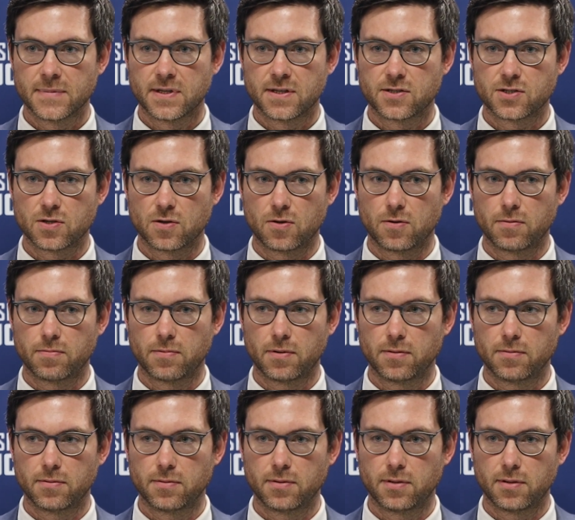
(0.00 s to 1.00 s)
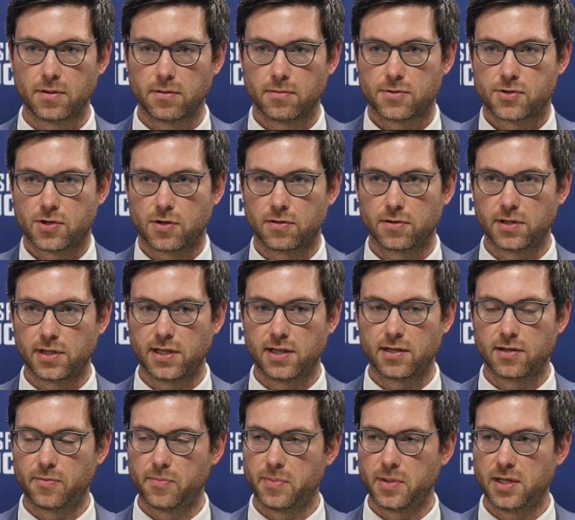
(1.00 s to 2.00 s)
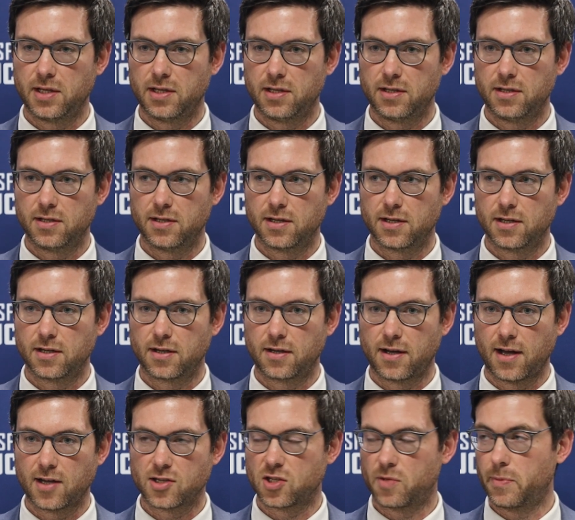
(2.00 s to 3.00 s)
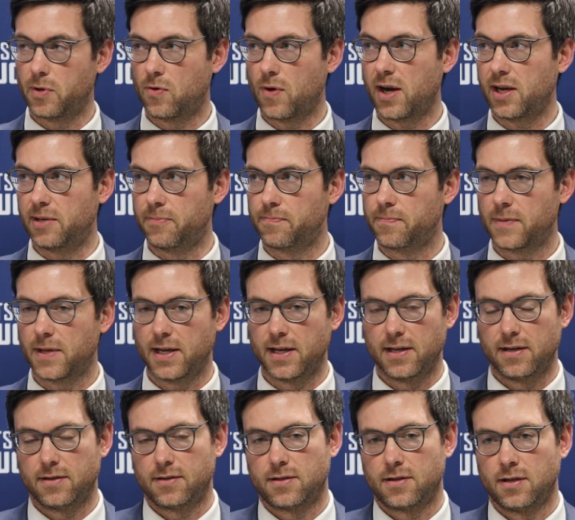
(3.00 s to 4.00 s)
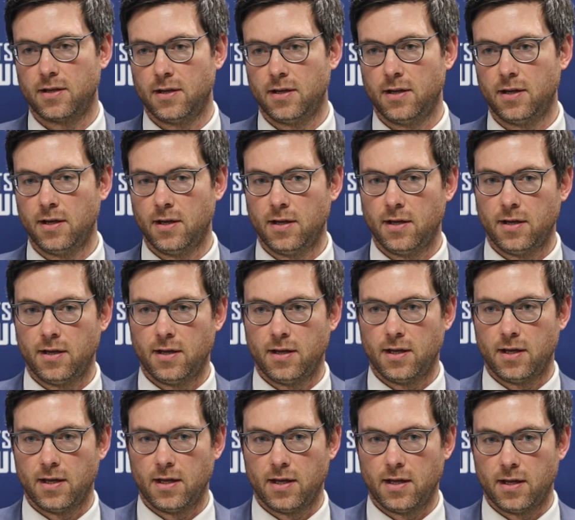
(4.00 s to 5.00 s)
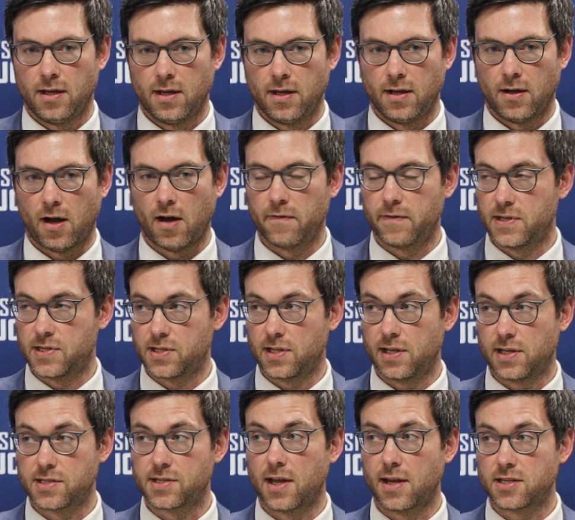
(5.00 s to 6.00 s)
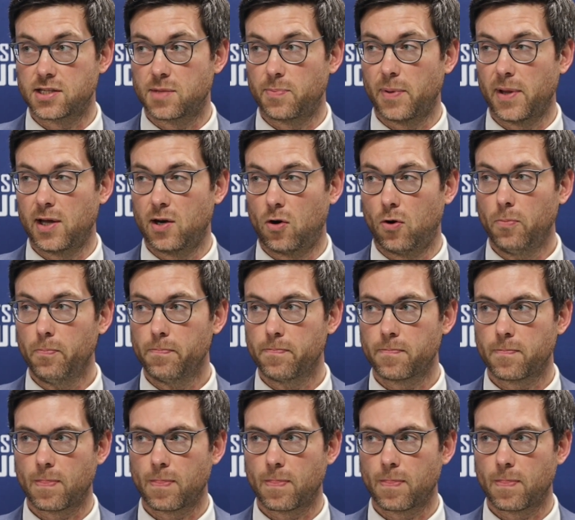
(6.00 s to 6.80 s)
So certainly it'll be, guys will be ready, and obviously it's nice to play at home.